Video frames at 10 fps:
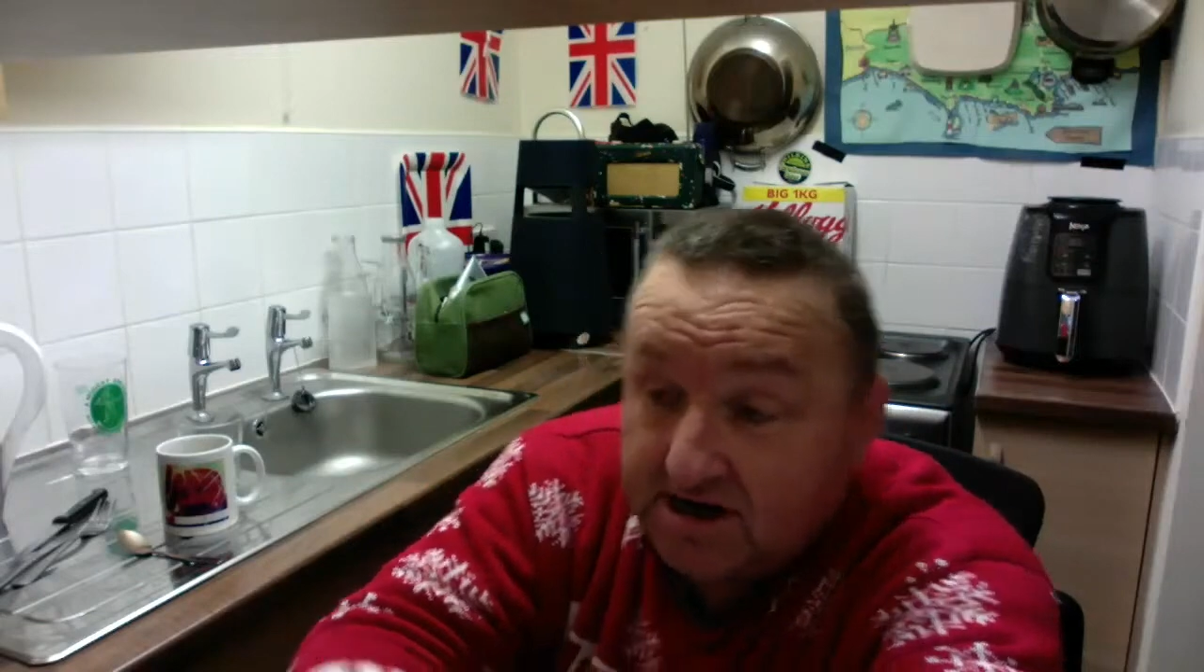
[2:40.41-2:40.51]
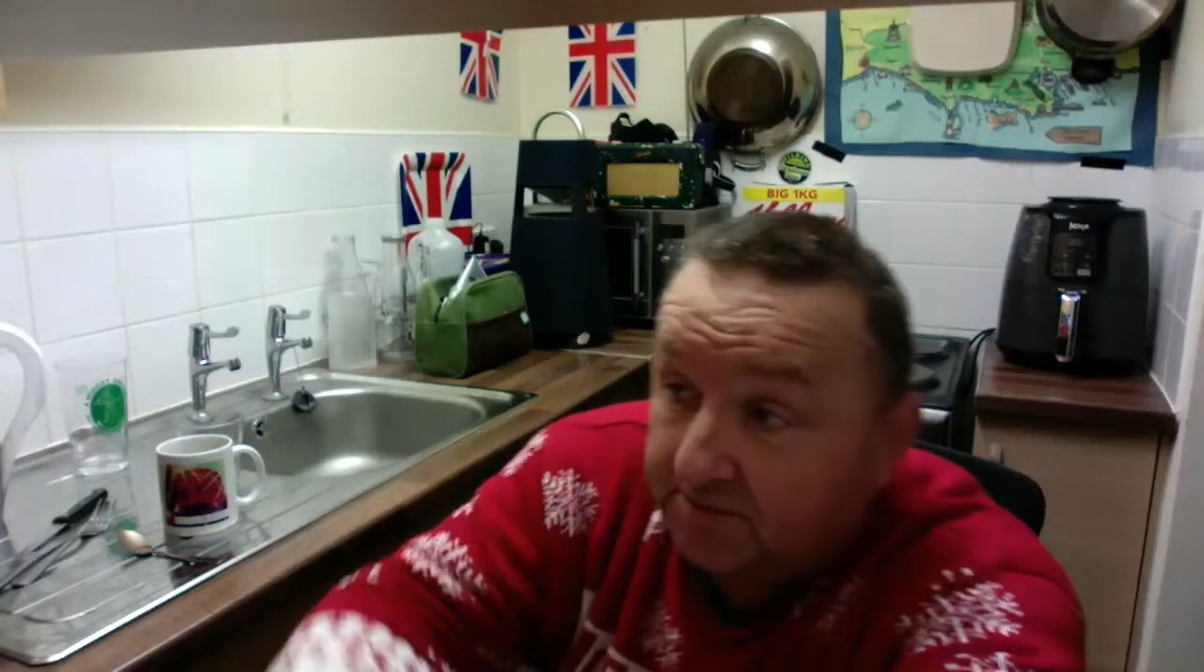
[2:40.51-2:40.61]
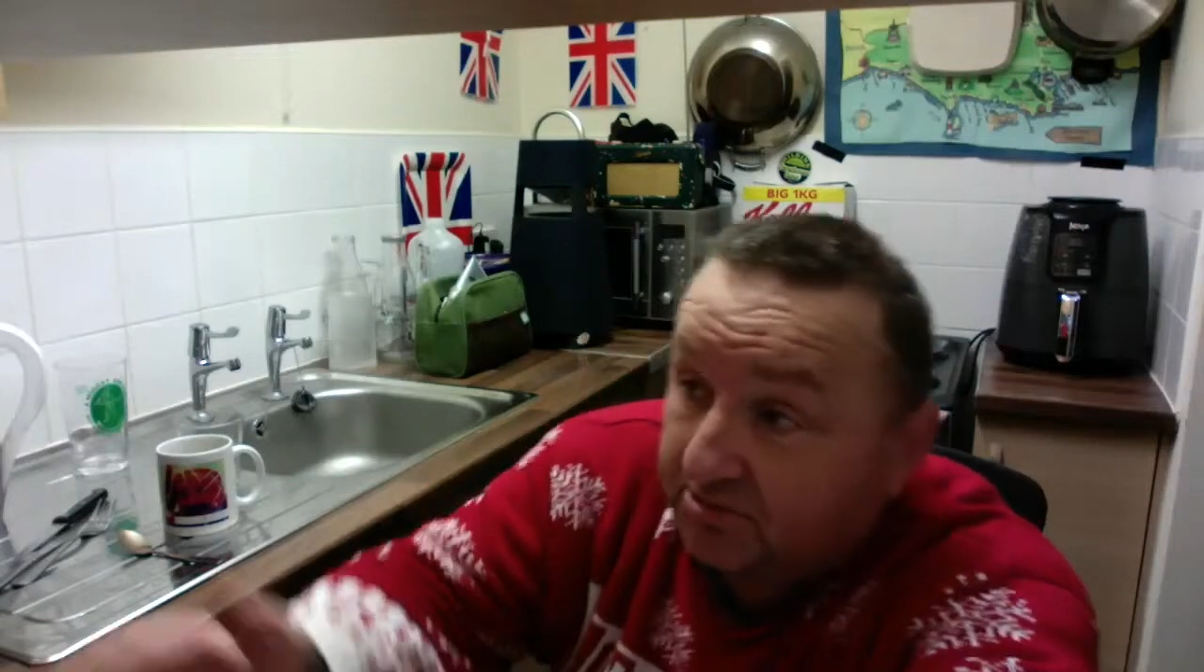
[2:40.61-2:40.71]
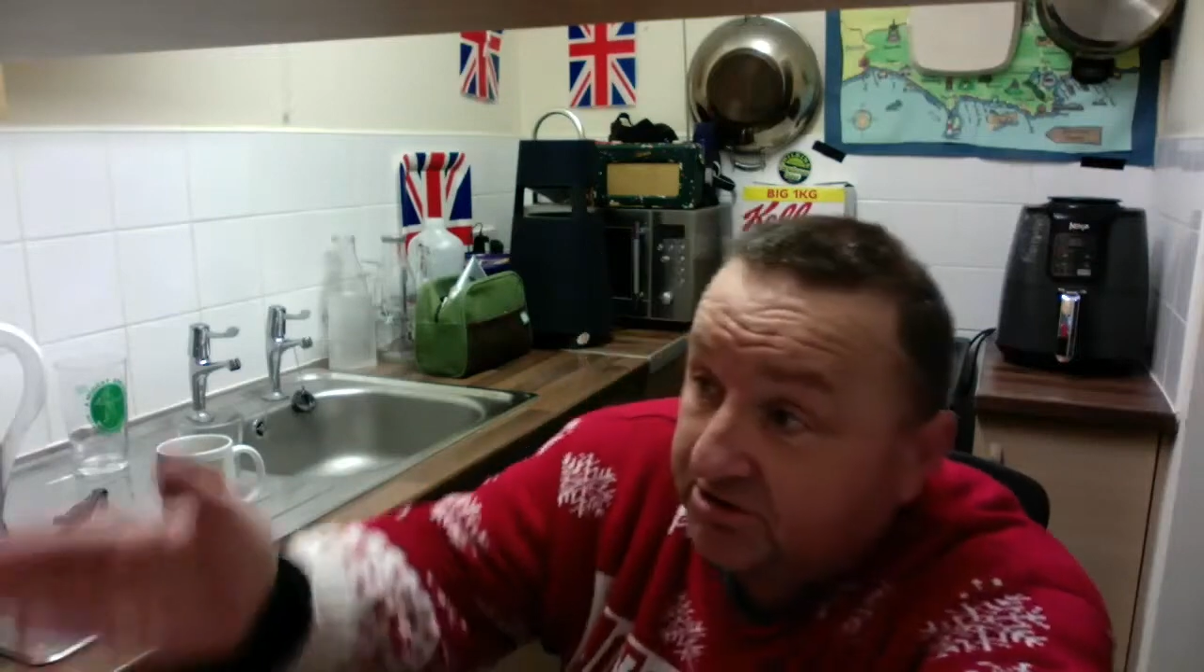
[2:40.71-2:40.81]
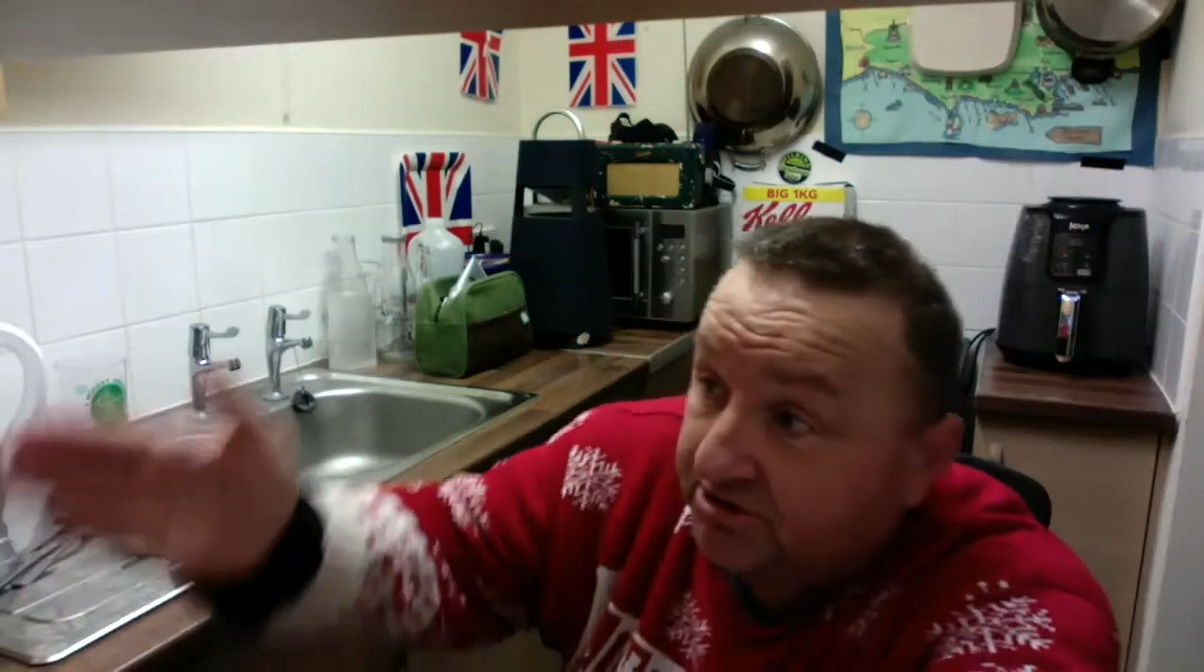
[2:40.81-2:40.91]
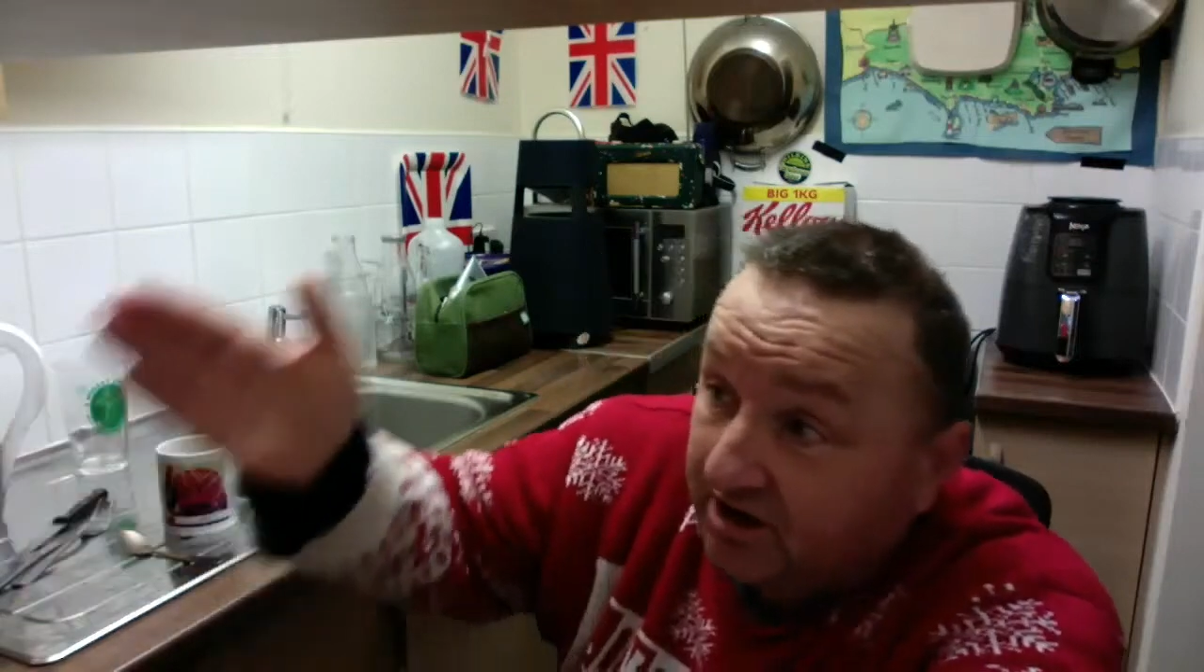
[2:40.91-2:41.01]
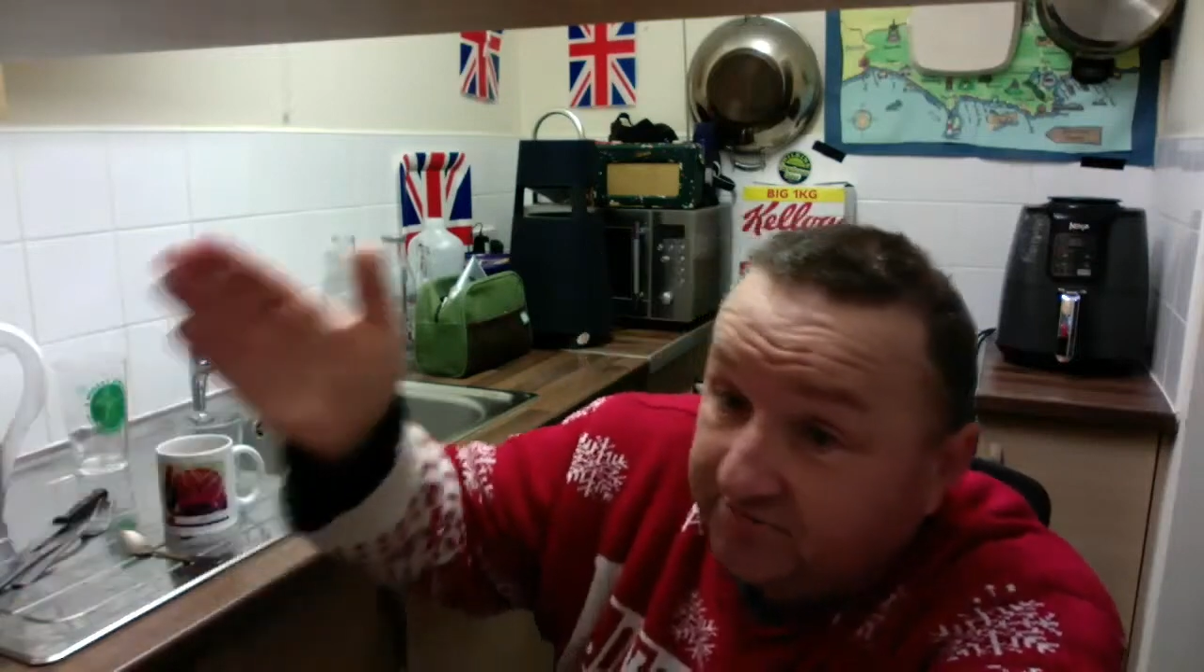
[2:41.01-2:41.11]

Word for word: I'm on the